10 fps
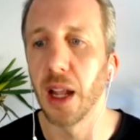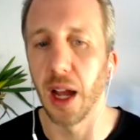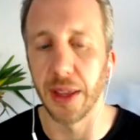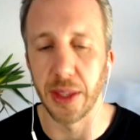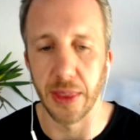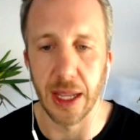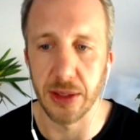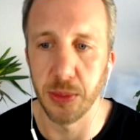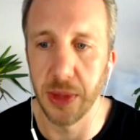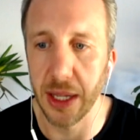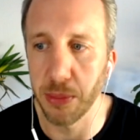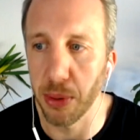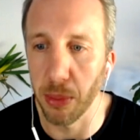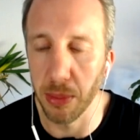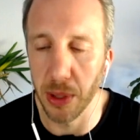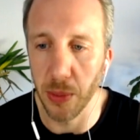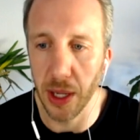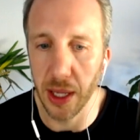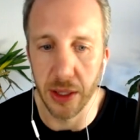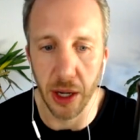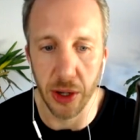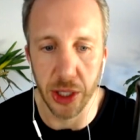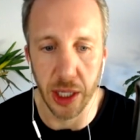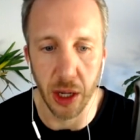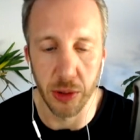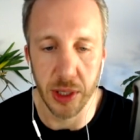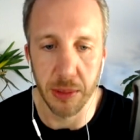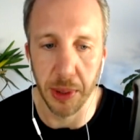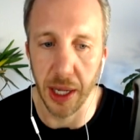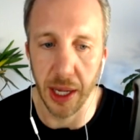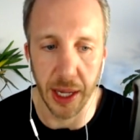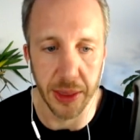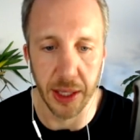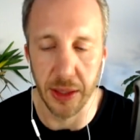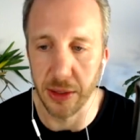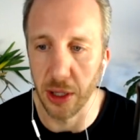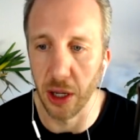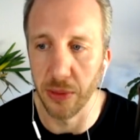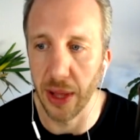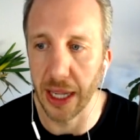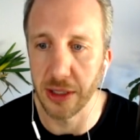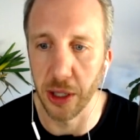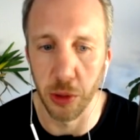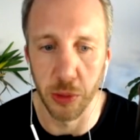I think that's that's probably where the direction it goes in, but I, I, think there's a lot of external